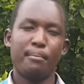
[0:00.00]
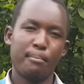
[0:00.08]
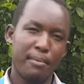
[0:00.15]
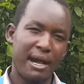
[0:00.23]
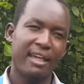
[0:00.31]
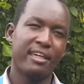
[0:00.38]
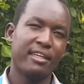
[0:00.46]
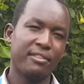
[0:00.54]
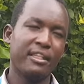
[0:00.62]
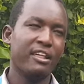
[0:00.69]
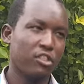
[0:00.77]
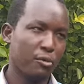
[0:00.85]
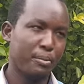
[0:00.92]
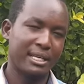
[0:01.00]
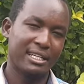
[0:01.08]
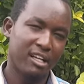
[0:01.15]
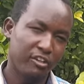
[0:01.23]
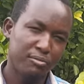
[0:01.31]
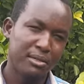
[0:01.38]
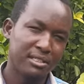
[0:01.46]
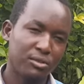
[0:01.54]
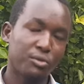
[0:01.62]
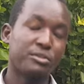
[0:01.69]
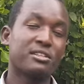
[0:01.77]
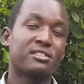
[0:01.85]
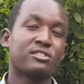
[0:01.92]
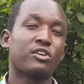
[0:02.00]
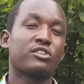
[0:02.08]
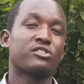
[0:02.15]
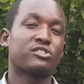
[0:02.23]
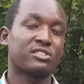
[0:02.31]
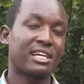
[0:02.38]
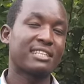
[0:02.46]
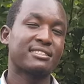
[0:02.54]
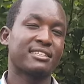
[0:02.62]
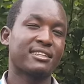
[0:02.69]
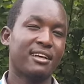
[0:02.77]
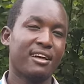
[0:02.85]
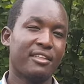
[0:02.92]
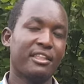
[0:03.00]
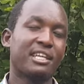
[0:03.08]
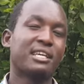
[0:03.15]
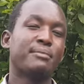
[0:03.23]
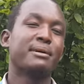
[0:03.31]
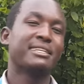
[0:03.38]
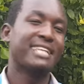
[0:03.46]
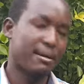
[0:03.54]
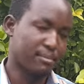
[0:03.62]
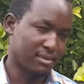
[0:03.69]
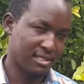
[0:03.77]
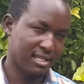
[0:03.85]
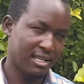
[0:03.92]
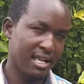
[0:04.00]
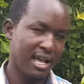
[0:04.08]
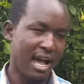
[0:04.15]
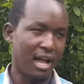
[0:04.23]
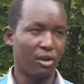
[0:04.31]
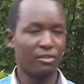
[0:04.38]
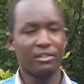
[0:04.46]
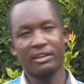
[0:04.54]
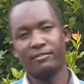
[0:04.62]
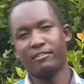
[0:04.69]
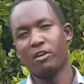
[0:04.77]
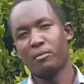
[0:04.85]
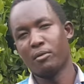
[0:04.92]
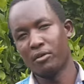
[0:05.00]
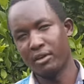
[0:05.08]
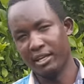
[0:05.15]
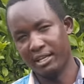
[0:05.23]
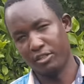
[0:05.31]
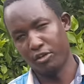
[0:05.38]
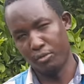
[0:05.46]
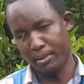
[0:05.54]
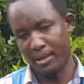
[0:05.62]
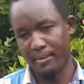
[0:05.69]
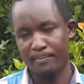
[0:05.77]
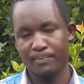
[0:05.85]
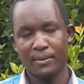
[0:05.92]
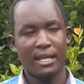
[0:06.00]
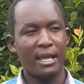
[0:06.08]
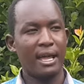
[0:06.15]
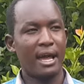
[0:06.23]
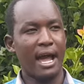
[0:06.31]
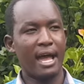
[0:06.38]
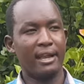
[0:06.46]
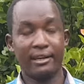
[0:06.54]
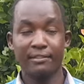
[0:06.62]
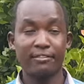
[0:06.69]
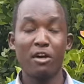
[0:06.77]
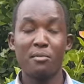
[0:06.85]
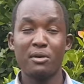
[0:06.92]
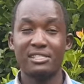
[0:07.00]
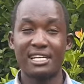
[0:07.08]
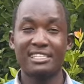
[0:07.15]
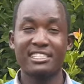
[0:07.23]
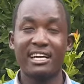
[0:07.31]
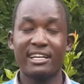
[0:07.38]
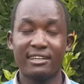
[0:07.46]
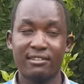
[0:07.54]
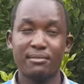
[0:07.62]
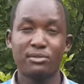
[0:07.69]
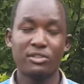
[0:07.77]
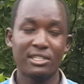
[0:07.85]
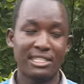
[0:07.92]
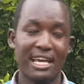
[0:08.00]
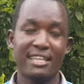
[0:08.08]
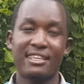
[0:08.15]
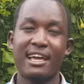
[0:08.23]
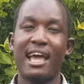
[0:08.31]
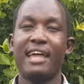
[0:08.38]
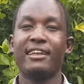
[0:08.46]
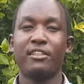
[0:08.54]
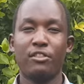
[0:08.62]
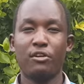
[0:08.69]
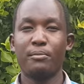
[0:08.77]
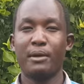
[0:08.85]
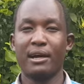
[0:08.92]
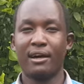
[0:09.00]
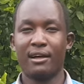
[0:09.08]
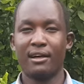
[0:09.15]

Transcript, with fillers: by the Ethiopian government, which is constructing the Gibe dams along the River Omo in Ethiopia. And River Omo is a shared river between Kenya and Ethiopia.